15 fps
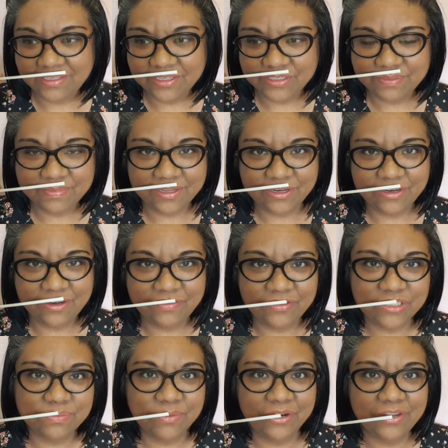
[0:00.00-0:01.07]
doesn't matter if
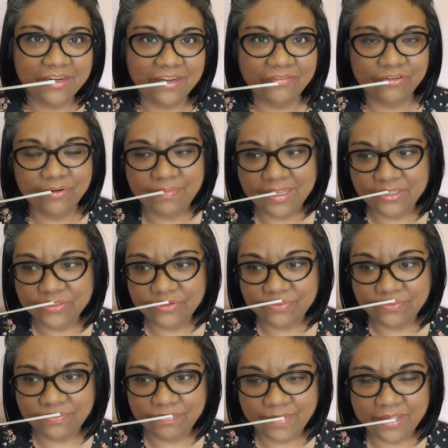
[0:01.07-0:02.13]
it's marketed for men
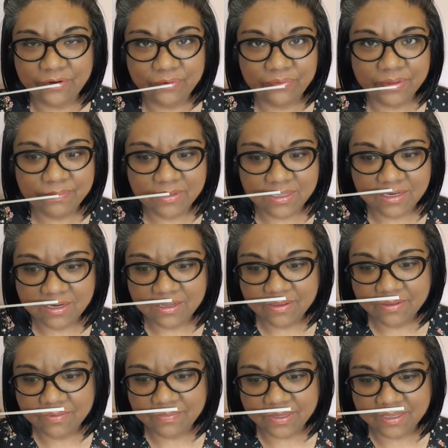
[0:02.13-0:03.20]
or women,
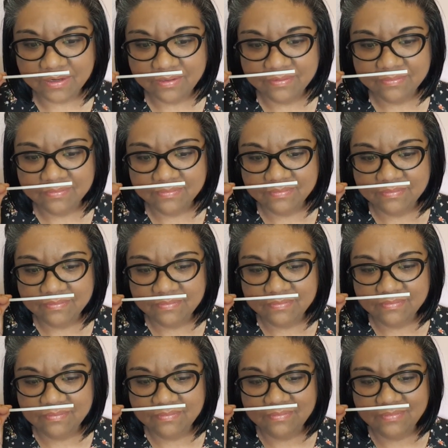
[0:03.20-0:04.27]
but
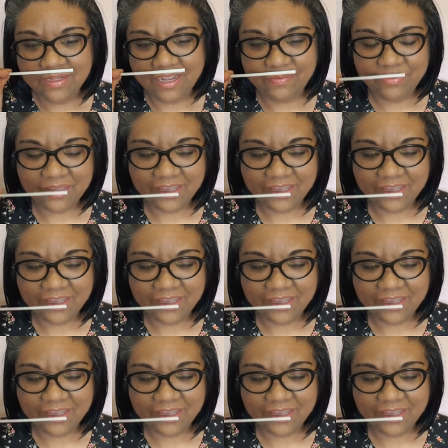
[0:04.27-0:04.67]
I'm